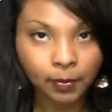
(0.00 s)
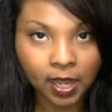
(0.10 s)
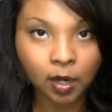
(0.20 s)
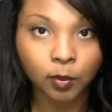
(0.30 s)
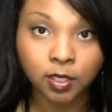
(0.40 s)
and my
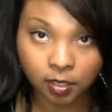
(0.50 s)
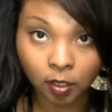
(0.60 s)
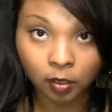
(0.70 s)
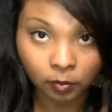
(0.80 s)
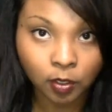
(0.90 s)
hair was
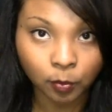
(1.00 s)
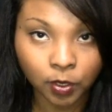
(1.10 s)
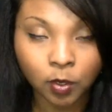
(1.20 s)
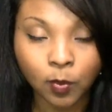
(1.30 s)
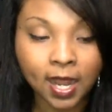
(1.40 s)
still, you know,
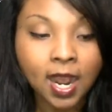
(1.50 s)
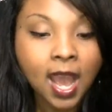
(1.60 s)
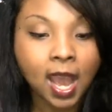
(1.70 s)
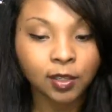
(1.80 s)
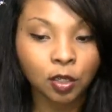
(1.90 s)
pretty wet,
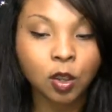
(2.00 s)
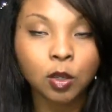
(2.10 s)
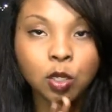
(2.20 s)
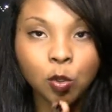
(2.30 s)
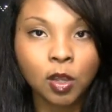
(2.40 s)
I took
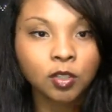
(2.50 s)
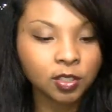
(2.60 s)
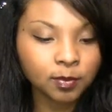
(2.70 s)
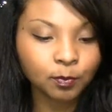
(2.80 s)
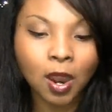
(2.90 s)
coconut oil,
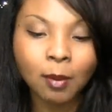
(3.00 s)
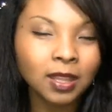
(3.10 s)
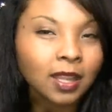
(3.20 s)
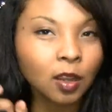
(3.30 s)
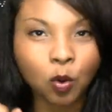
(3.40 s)
just probably
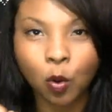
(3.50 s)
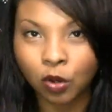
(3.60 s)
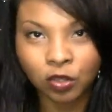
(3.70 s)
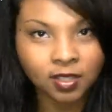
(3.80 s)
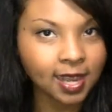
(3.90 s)
like a
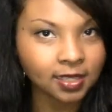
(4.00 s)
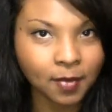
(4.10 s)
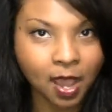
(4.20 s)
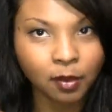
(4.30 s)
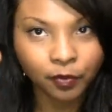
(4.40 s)
quarter size
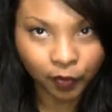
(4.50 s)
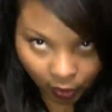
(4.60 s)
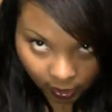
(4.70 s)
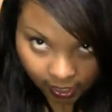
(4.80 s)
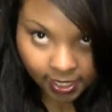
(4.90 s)
amount
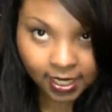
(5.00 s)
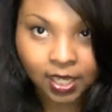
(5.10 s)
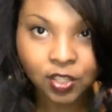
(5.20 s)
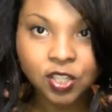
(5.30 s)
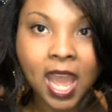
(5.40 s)
for
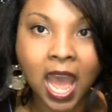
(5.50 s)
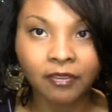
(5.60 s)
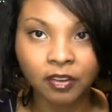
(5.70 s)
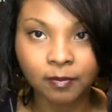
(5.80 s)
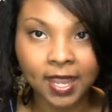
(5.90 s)
each
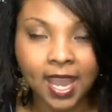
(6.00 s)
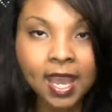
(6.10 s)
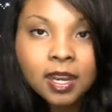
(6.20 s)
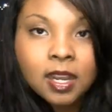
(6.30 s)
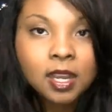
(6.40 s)
half of my
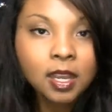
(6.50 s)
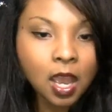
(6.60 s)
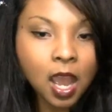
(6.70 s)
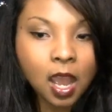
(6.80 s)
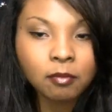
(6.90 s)
head,
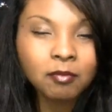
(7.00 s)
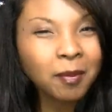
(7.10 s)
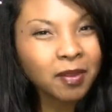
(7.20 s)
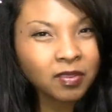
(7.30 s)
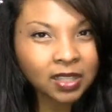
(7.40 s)
um,
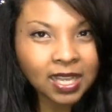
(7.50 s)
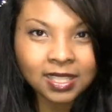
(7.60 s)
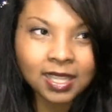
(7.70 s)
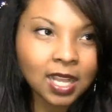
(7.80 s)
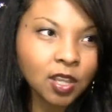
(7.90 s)
maybe even
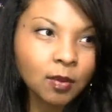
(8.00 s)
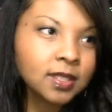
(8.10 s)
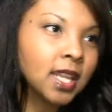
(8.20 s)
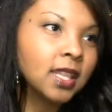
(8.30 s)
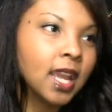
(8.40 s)
less than that. So I
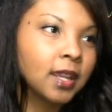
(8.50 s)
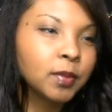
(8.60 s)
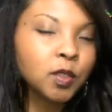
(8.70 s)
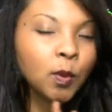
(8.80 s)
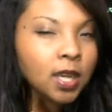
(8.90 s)
would say
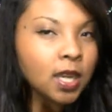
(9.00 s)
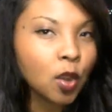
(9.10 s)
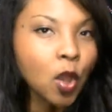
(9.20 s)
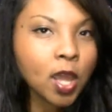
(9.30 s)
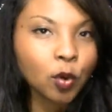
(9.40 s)
like between a
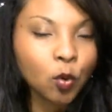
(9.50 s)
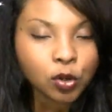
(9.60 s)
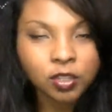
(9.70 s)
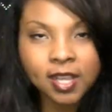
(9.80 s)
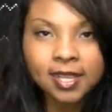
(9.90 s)
nickel and a
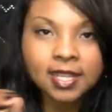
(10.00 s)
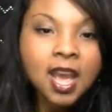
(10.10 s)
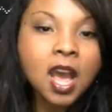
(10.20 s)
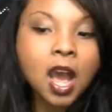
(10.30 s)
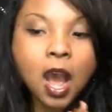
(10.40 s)
quarter size,
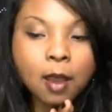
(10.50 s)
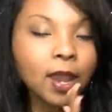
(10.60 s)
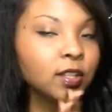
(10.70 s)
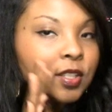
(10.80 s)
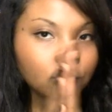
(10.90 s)
um,
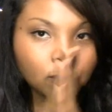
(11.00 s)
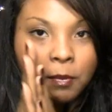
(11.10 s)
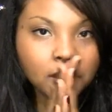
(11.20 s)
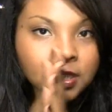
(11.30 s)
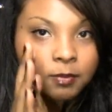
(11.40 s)
I just
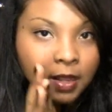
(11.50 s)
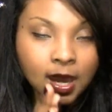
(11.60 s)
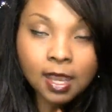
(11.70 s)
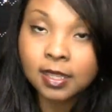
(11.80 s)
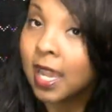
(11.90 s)
rub it into my
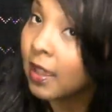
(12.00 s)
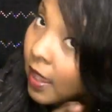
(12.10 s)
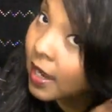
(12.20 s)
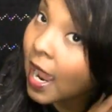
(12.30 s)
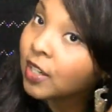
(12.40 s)
hands and
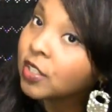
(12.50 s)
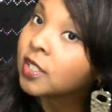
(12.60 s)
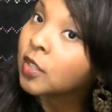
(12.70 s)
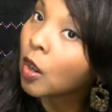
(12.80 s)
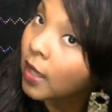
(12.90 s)
then I
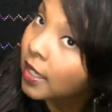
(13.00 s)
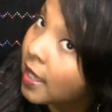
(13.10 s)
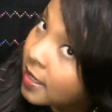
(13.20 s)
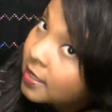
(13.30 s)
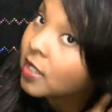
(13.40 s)
just go like
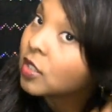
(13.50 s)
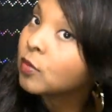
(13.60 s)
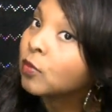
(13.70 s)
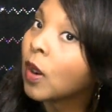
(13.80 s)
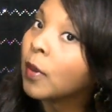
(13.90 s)
this. I
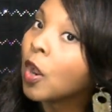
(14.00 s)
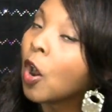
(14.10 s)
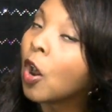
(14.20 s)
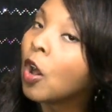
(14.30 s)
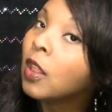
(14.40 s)
just rub it
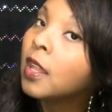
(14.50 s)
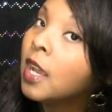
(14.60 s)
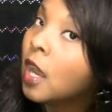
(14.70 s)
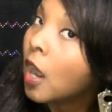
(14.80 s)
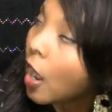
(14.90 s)
all
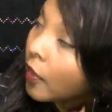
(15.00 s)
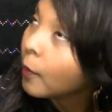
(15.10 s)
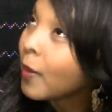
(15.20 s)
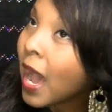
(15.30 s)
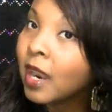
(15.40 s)
on
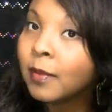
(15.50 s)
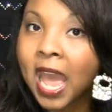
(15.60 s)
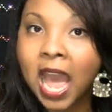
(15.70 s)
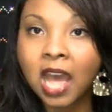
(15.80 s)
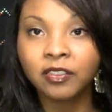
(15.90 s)
the bottom
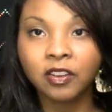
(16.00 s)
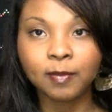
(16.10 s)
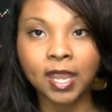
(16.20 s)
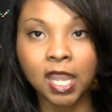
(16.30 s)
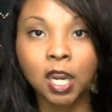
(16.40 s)
half
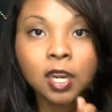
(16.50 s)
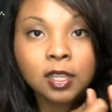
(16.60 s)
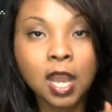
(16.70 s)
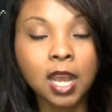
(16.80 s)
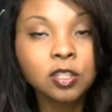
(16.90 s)
of my
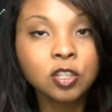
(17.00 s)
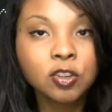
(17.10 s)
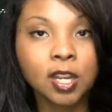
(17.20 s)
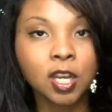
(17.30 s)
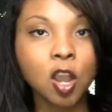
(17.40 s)
hair,
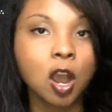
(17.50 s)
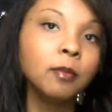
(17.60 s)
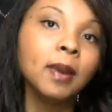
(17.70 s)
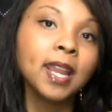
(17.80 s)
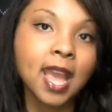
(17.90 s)
concentrating
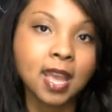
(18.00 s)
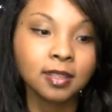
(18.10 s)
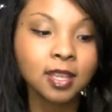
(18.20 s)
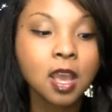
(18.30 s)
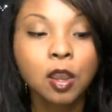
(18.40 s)
on my
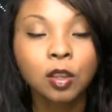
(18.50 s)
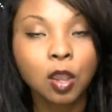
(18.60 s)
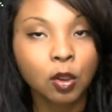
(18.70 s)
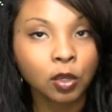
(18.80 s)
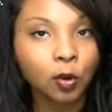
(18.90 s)
ends.
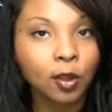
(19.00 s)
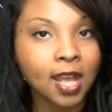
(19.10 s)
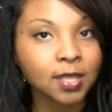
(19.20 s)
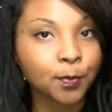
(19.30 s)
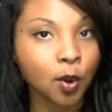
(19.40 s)
Coconut oil
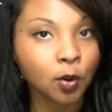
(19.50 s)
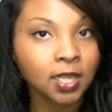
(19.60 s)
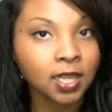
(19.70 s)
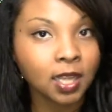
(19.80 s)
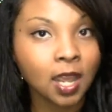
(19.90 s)
has
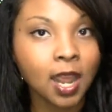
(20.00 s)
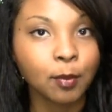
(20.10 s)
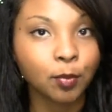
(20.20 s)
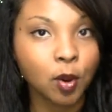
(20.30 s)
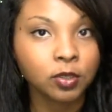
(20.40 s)
protein in it,
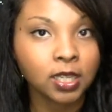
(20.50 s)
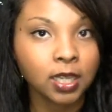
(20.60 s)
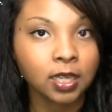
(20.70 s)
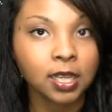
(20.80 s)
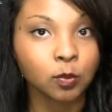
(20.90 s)
and
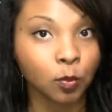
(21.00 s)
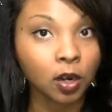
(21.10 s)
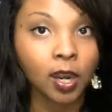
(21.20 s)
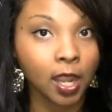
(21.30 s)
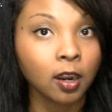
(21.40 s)
protein is
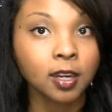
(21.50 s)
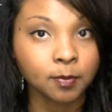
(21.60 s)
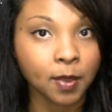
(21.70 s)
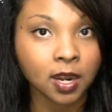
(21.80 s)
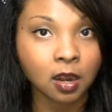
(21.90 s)
what our hair
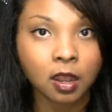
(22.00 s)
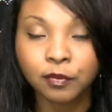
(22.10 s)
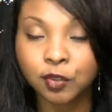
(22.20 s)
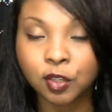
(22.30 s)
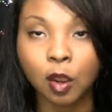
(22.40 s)
is made out
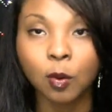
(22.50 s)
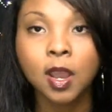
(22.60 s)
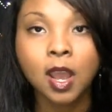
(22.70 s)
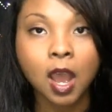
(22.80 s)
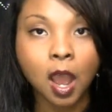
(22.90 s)
of. So
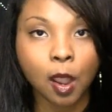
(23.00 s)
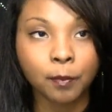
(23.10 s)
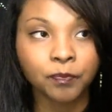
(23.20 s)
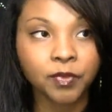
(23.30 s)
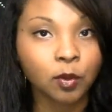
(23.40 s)

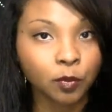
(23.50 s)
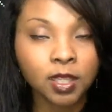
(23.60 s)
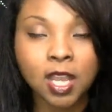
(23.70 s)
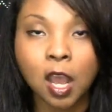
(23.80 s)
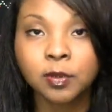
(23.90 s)
um, it
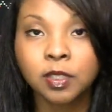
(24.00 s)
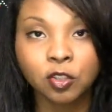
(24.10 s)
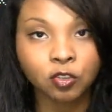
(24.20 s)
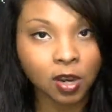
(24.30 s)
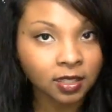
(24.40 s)
really helps to
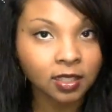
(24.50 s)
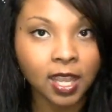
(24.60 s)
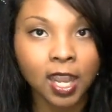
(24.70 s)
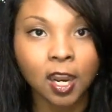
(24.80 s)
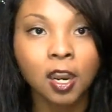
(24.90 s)
strengthen
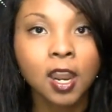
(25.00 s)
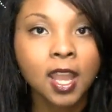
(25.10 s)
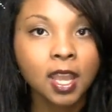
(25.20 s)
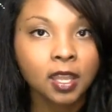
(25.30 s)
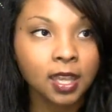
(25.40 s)
the hair.
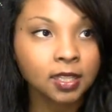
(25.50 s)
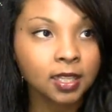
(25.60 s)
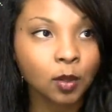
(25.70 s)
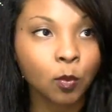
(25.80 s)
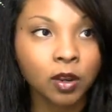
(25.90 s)

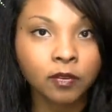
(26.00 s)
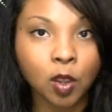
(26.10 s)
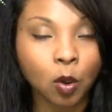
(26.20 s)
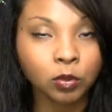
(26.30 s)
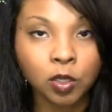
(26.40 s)
It's like one of
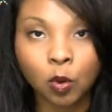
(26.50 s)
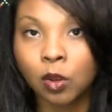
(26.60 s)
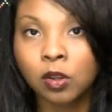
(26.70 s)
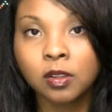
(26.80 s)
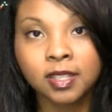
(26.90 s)
the only
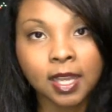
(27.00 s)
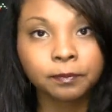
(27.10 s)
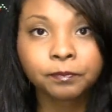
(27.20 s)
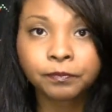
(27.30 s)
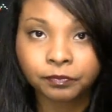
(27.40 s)
oils that